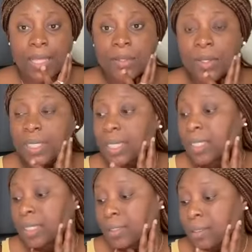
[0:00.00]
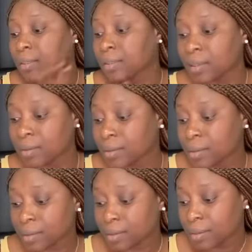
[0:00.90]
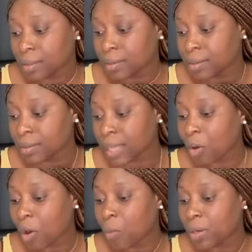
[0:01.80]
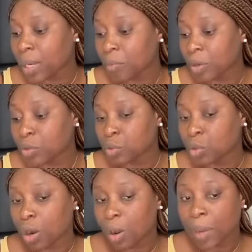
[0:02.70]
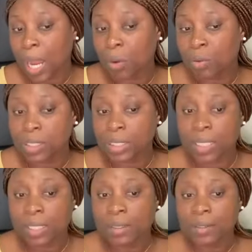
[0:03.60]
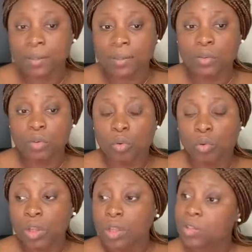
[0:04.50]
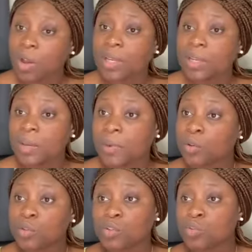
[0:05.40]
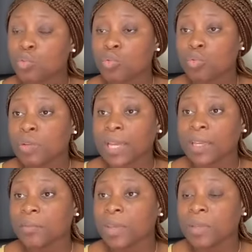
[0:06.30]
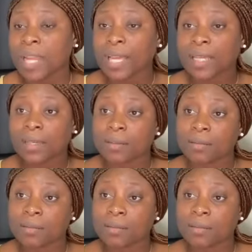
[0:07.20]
So the second one I'm going to talk about is, you know, talking about school, updating